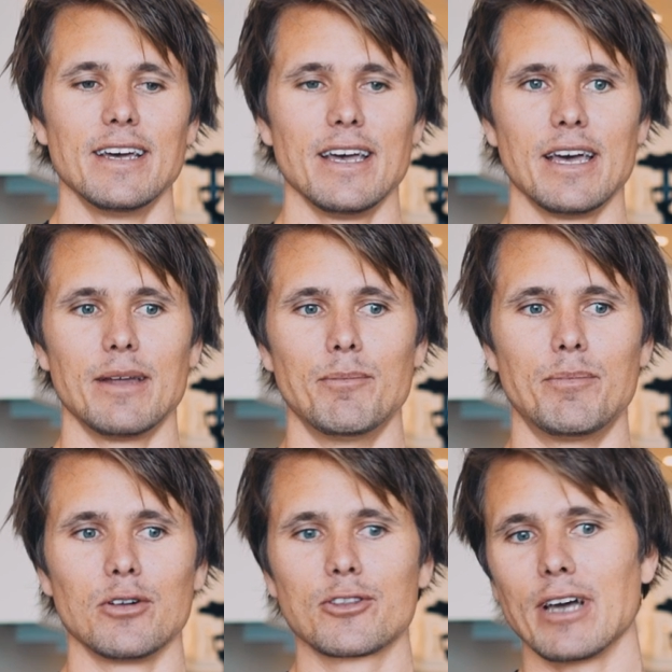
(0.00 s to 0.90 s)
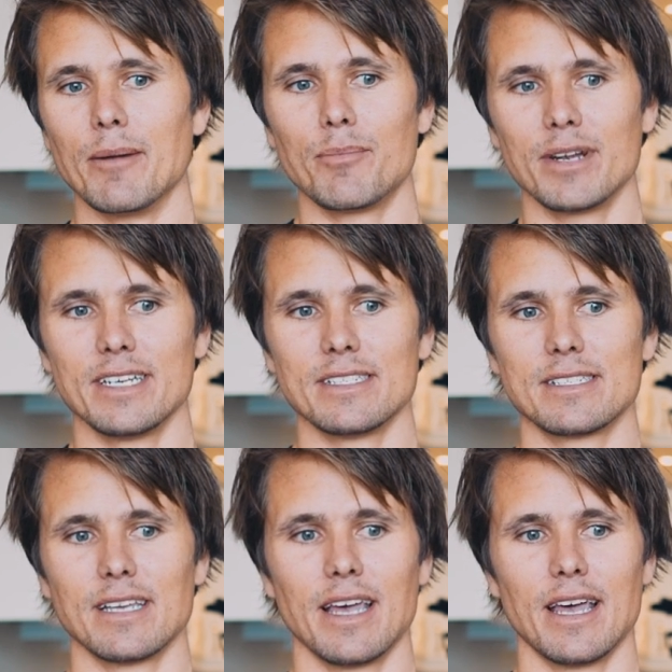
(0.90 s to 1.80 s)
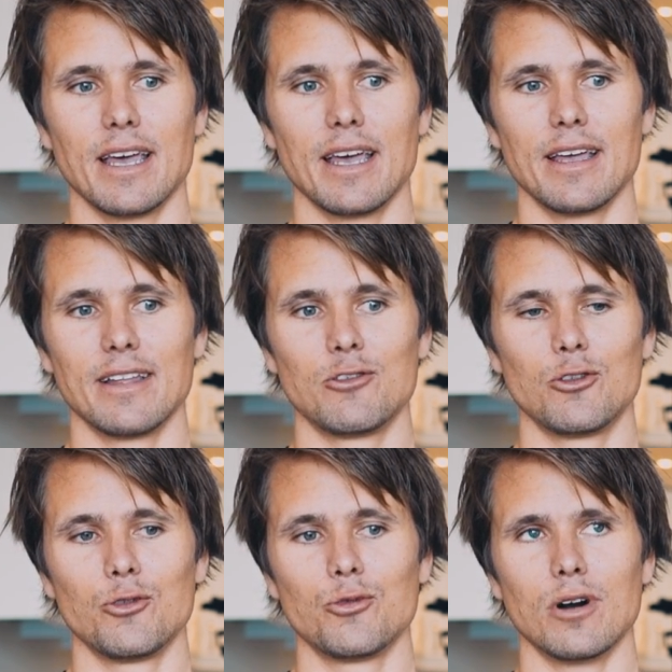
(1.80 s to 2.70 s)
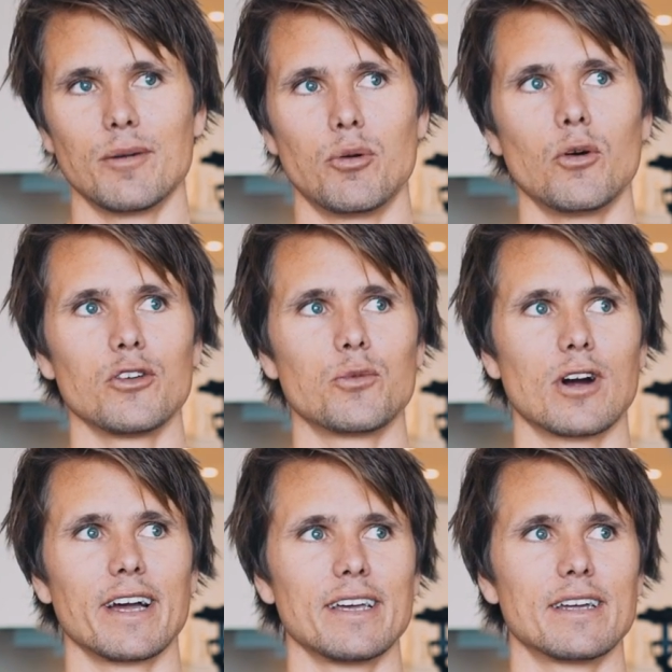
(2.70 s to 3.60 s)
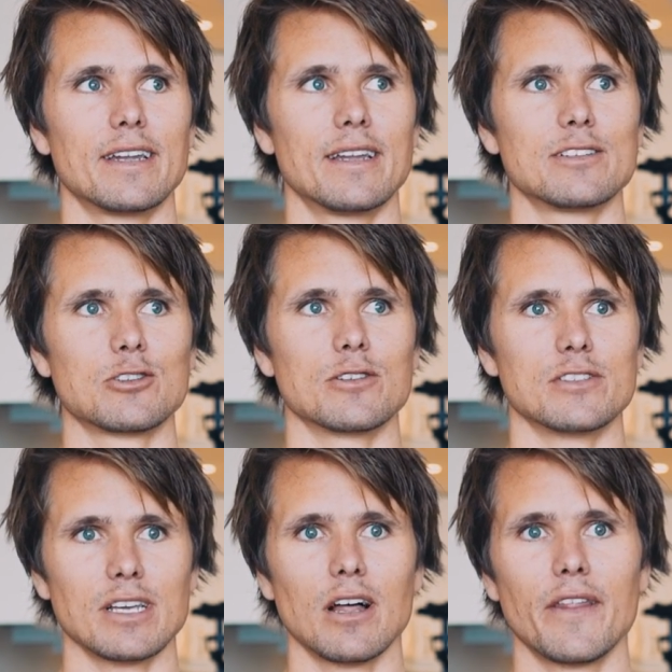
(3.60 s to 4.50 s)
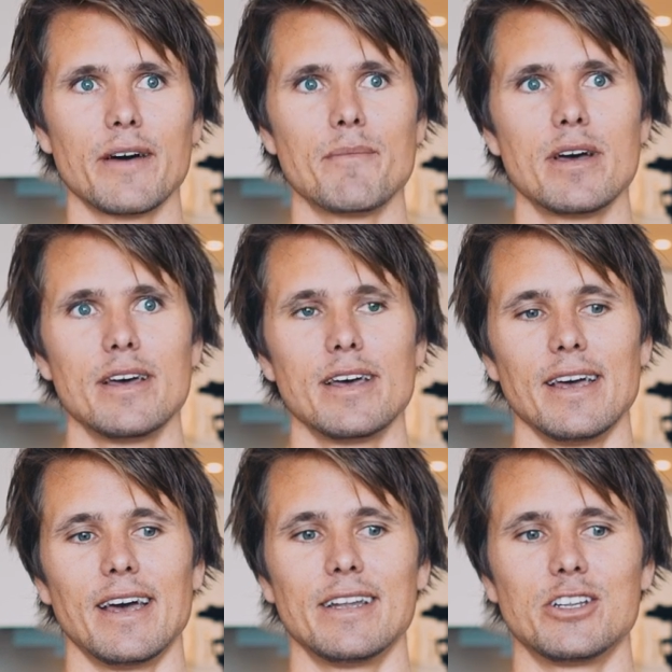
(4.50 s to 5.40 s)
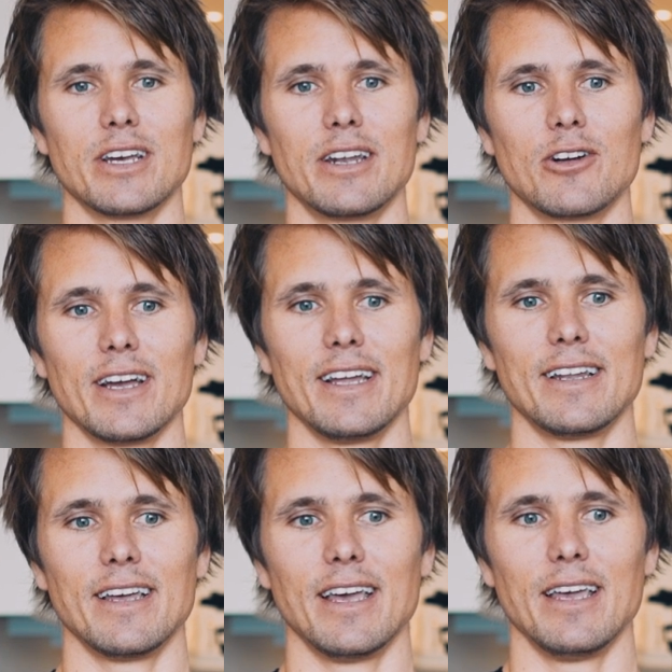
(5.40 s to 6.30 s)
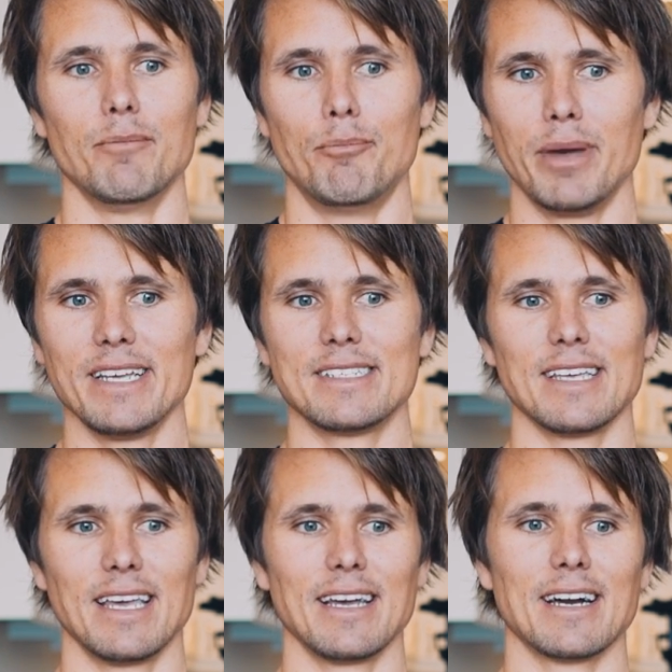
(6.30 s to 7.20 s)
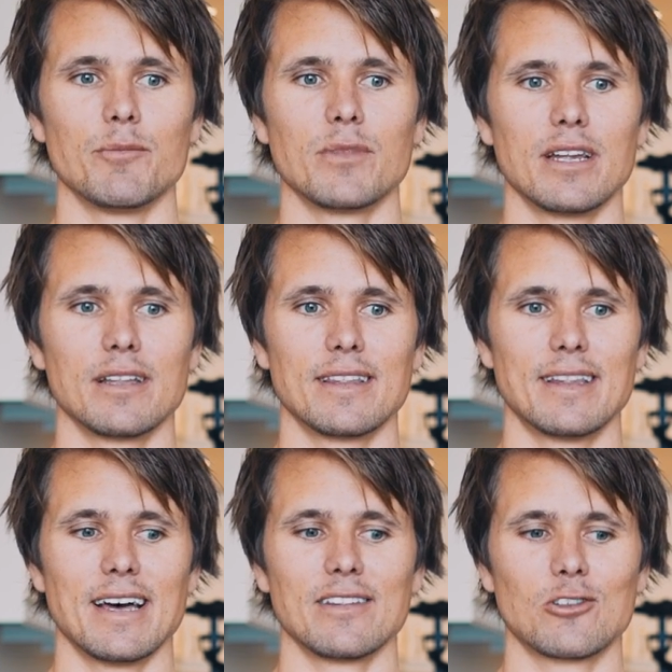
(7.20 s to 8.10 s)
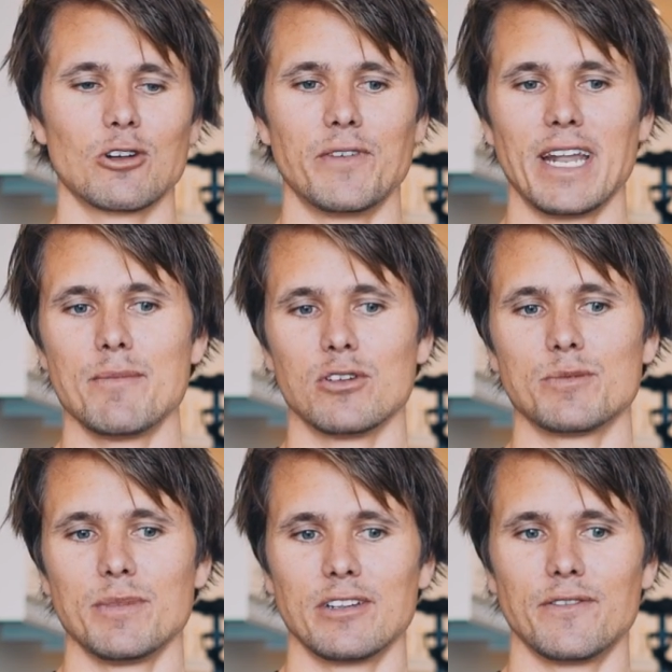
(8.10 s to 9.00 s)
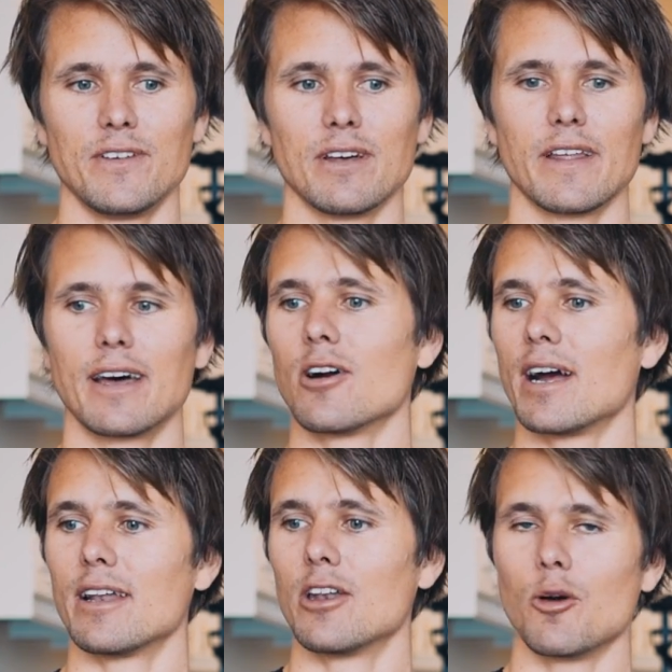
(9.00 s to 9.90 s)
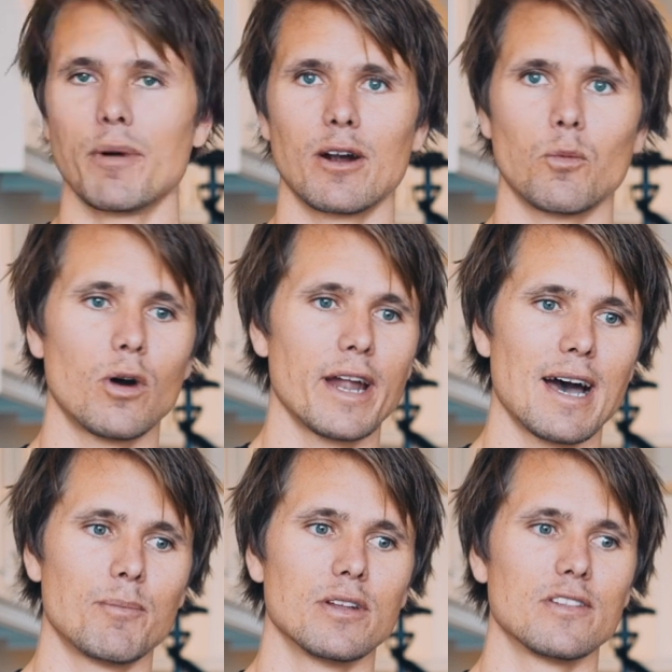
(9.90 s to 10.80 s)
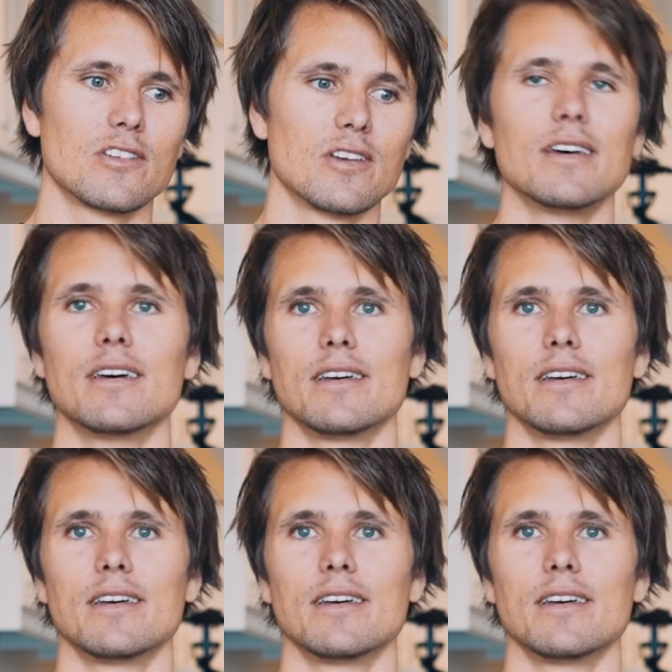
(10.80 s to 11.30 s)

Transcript: and built companies to a point where I can sort of sell them and generate a base income that sort of enables me to feel that, all right, no matter what happens,